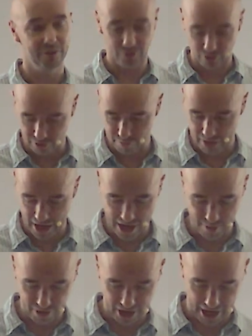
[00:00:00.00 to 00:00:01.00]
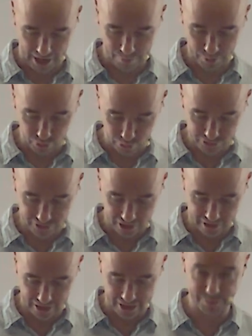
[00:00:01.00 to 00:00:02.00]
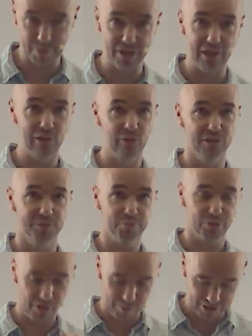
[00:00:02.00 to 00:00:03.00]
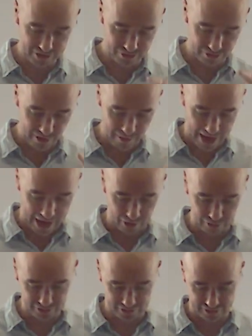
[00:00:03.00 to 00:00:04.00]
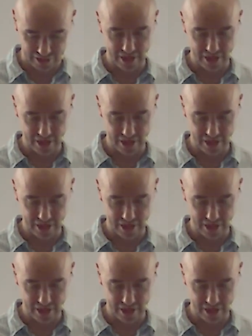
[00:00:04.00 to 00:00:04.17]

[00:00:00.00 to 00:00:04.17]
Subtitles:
from Abraham, but also that it's been the Lord's promise throughout